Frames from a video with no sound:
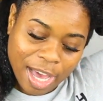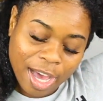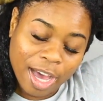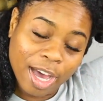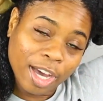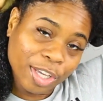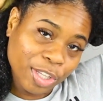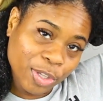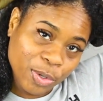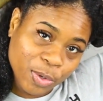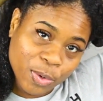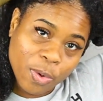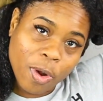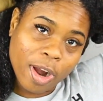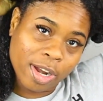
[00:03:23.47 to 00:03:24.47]

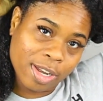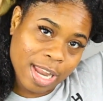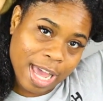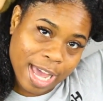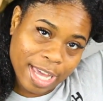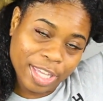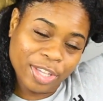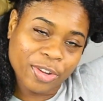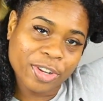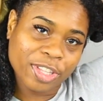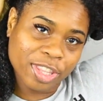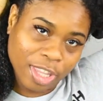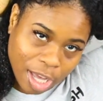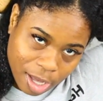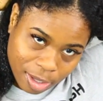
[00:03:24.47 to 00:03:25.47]
you are not your
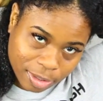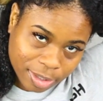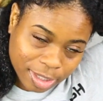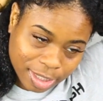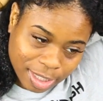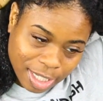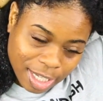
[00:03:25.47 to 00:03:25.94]
thoughts.